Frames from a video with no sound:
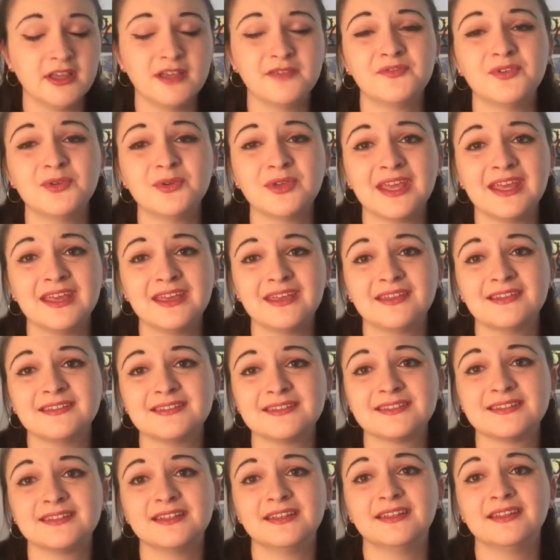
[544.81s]
if you
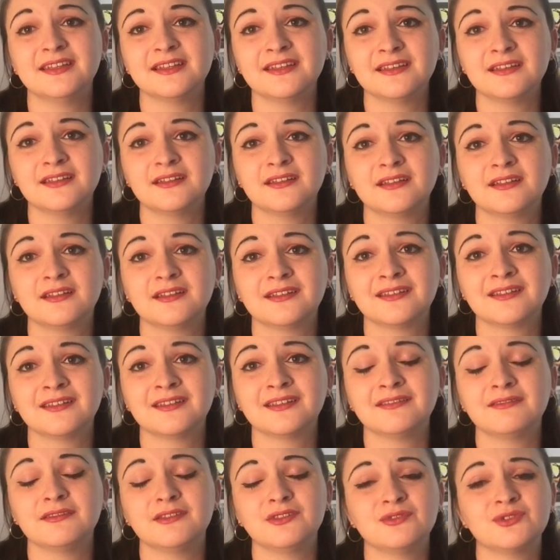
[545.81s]
can't sing,
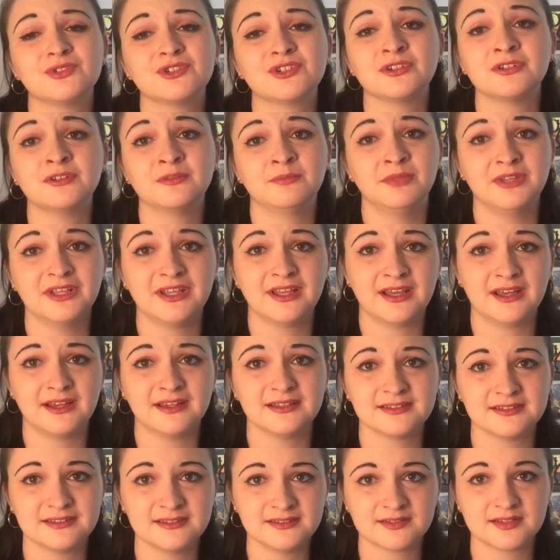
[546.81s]
you shouldn't be
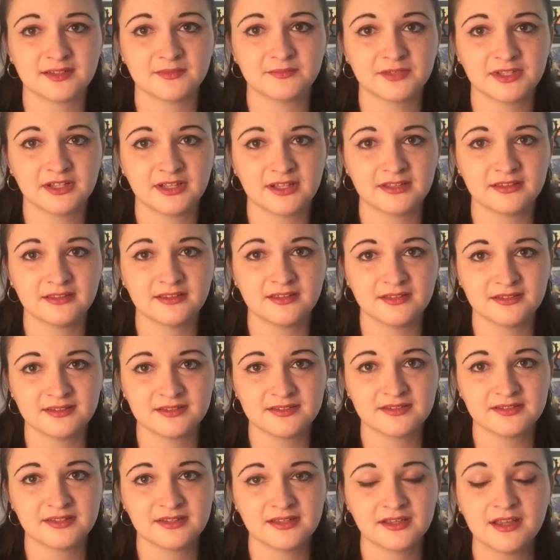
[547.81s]
cast in something like
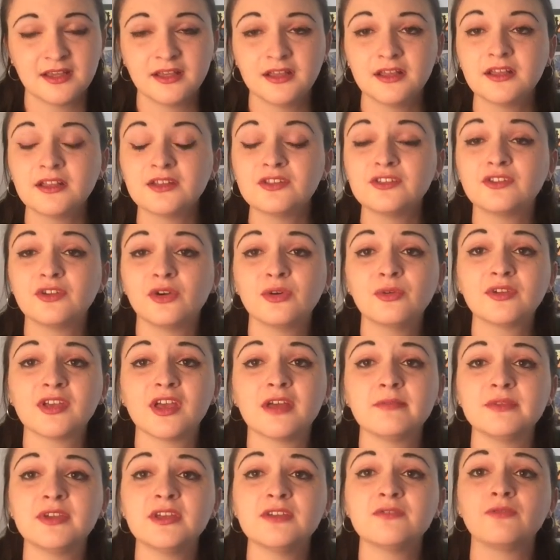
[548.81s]
this. Don't
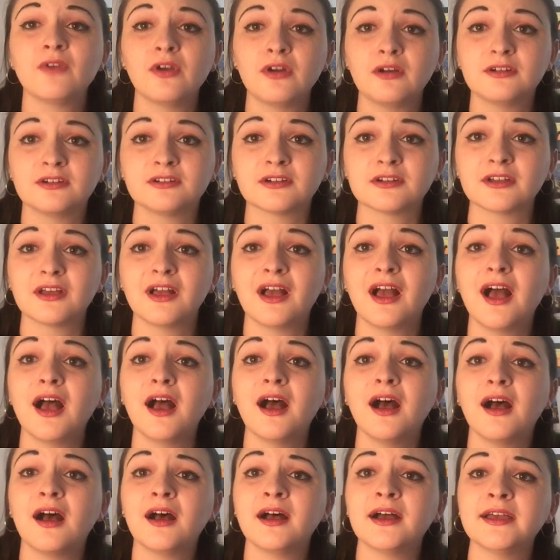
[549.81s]
get me wrong.
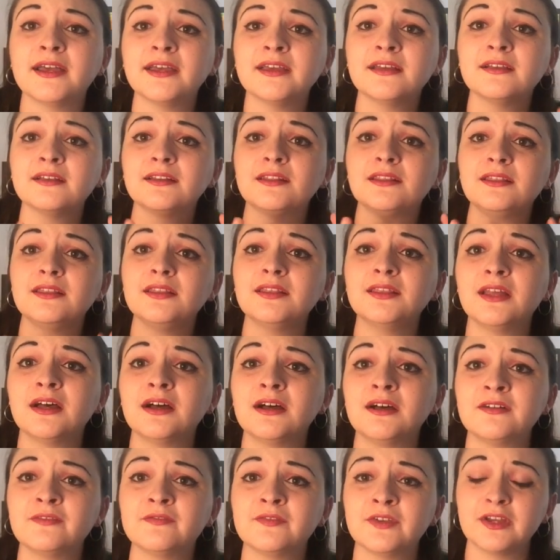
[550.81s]
I
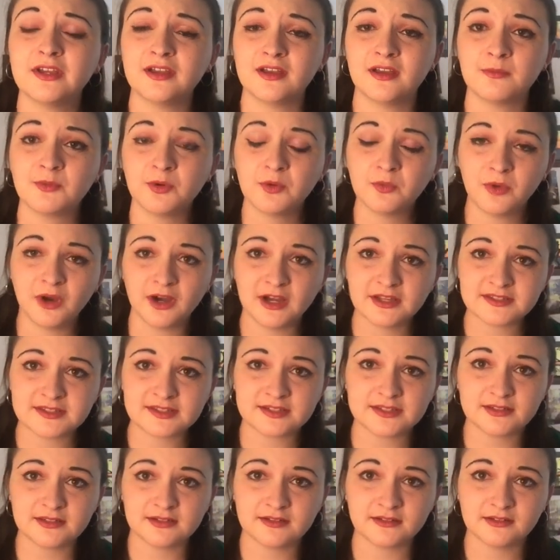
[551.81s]
love Emma
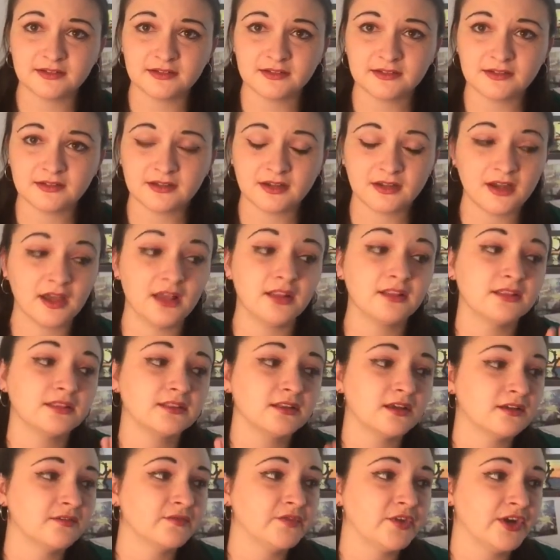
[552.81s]
Watson. I
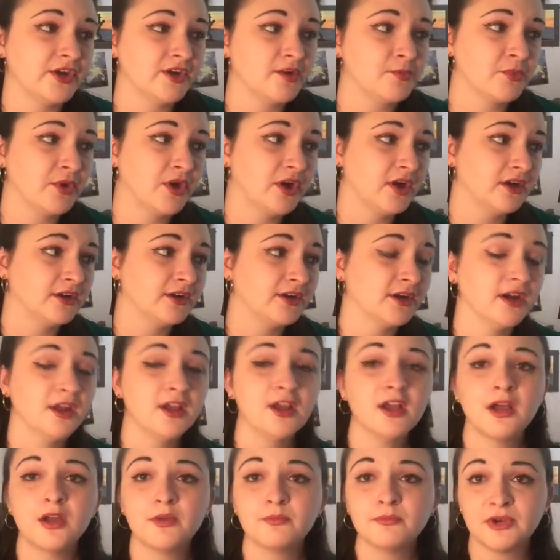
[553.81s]
love Harry Potter.
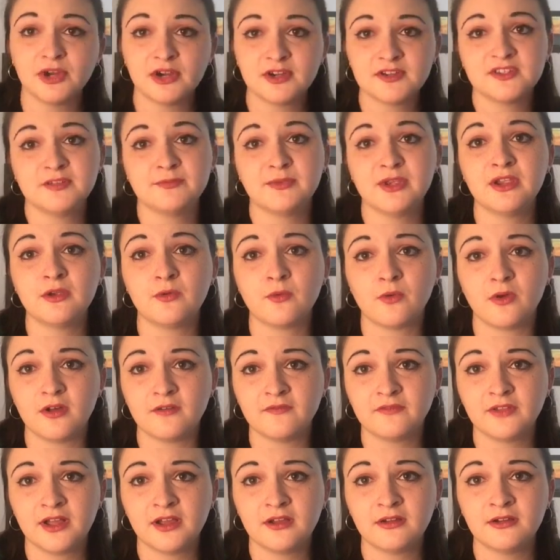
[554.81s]
Perks of Being a
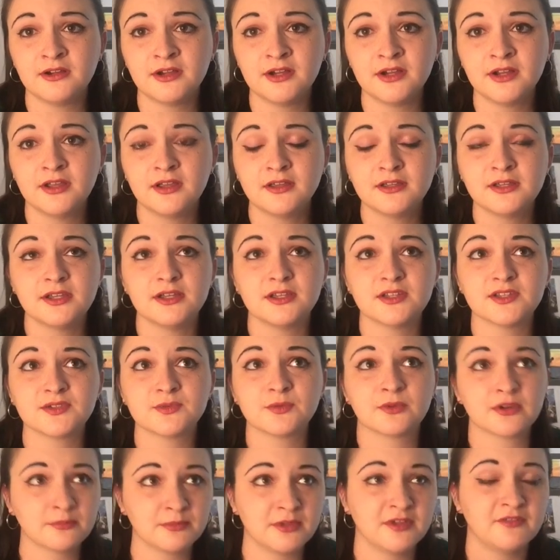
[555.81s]
Wallflower
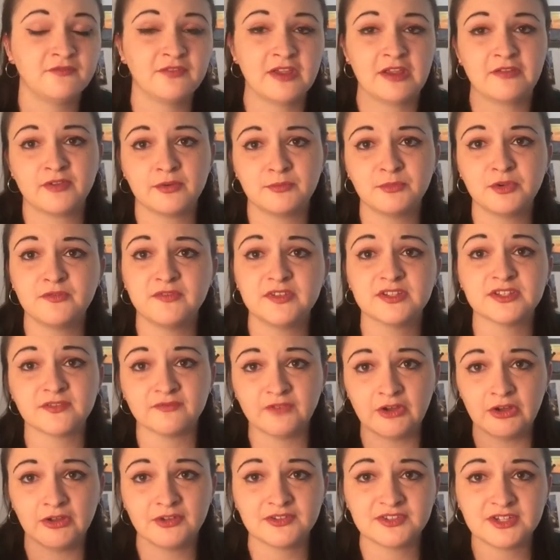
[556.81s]
is one of my favorite movies
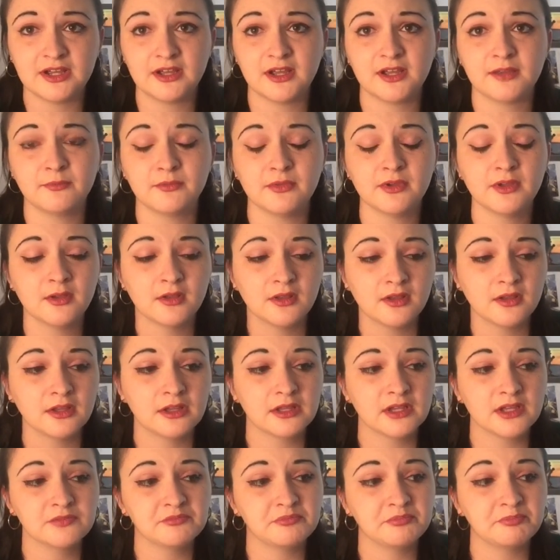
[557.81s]
of all time.
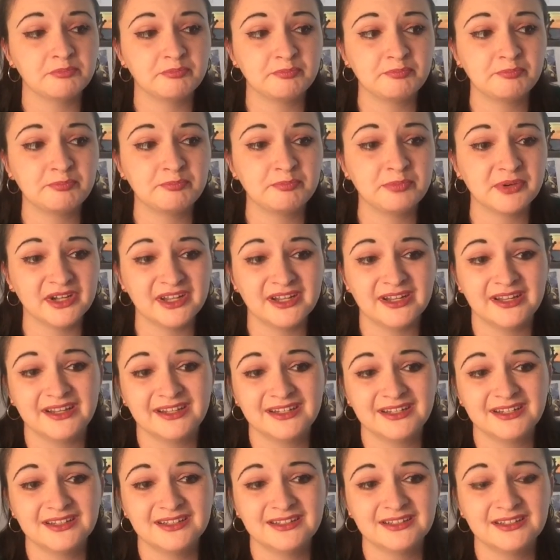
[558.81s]

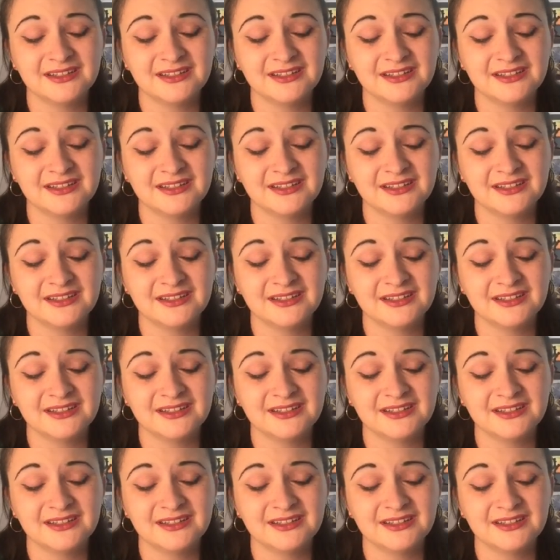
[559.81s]
But